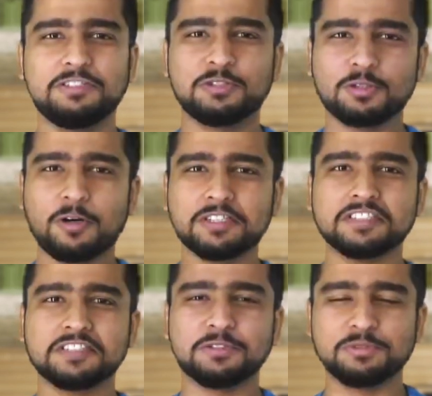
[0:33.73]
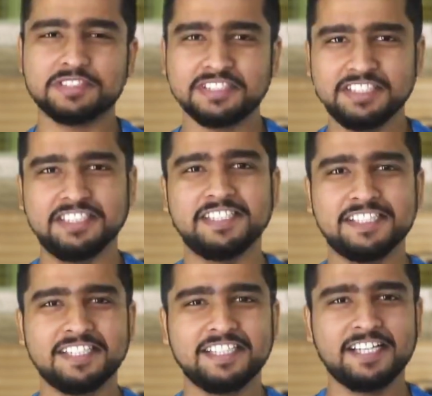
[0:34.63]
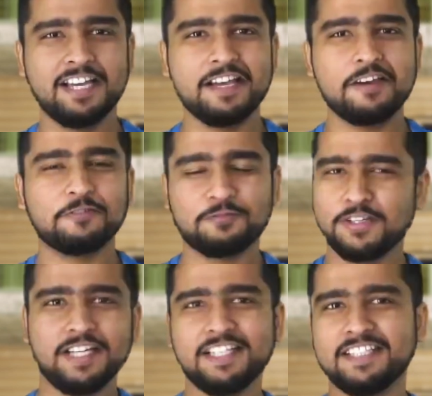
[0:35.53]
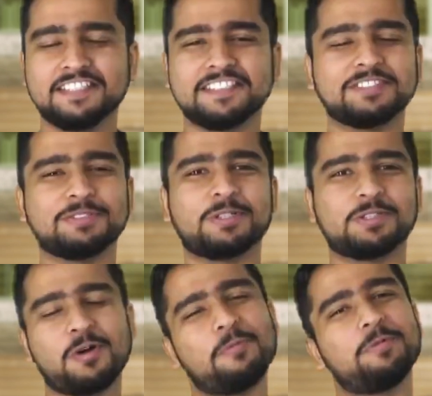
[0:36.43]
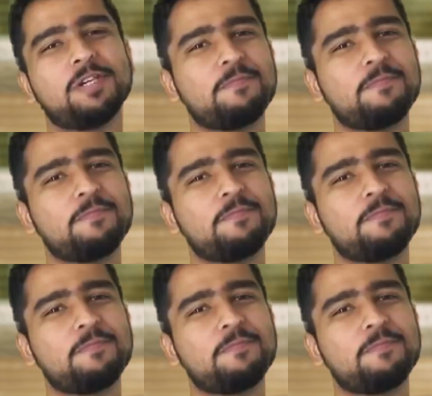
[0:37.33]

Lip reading: taught to see failure is not normal.